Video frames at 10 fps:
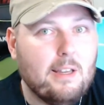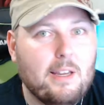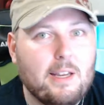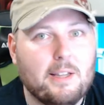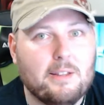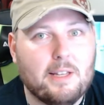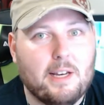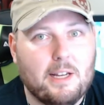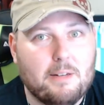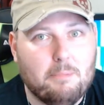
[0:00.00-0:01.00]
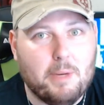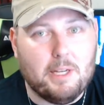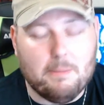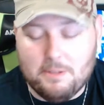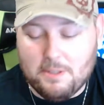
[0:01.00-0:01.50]
and the card made
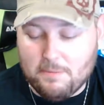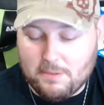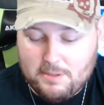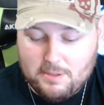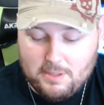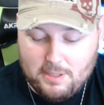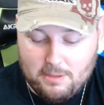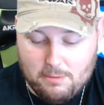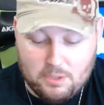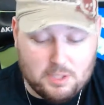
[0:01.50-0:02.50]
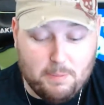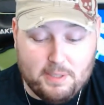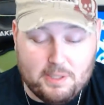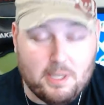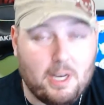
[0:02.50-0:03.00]
up the difference. And it was just a
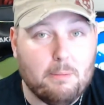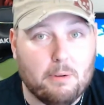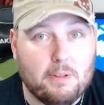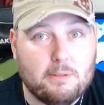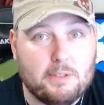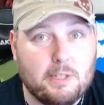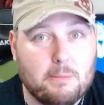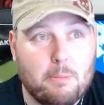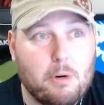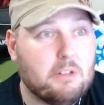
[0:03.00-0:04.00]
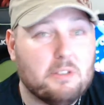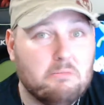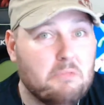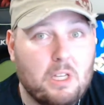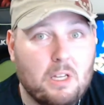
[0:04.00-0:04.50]
piece of cardboard that was sitting in my box.
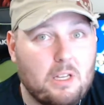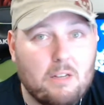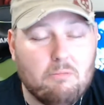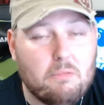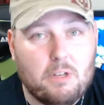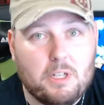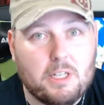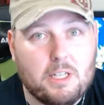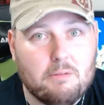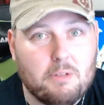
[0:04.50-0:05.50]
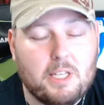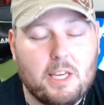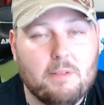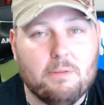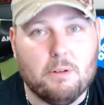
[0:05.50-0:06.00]
I didn't really
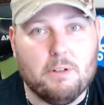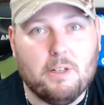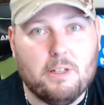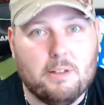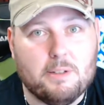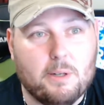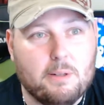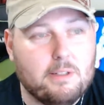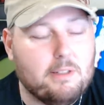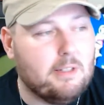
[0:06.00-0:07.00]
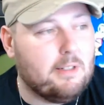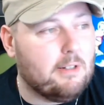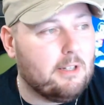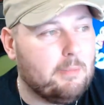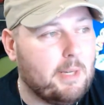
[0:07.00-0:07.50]
care for it, and I sold it, and
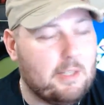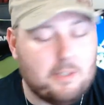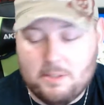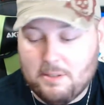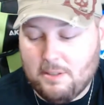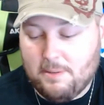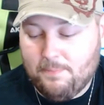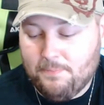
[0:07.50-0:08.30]
I managed to